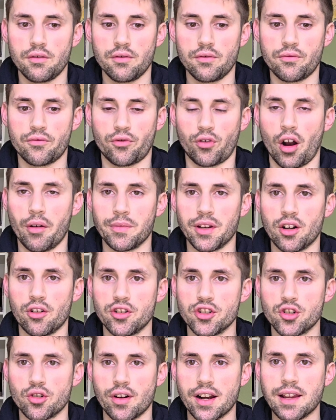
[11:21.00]
from your
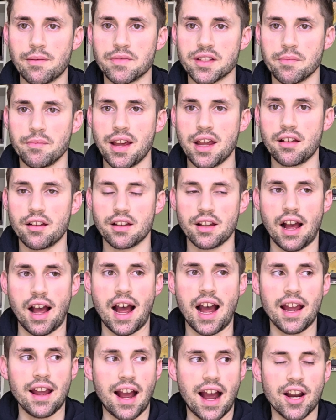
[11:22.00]
dreams.
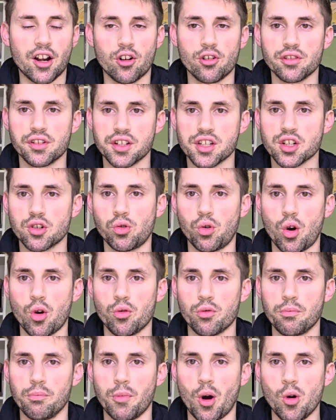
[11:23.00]
I heard this
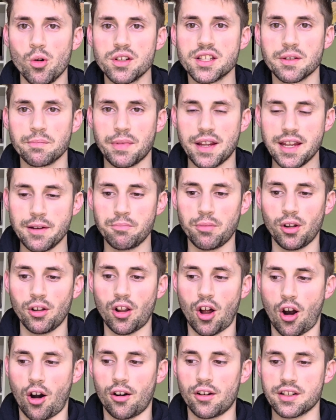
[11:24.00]
quote, most
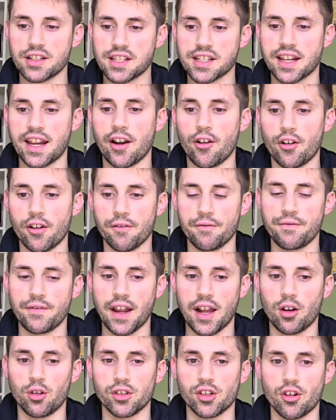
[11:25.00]
people aren't scared of
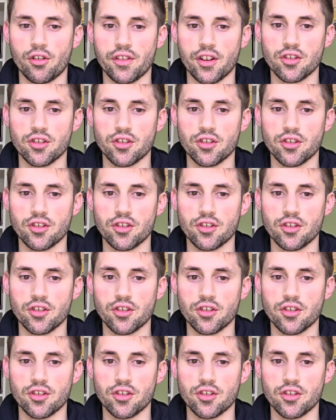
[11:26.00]
failure.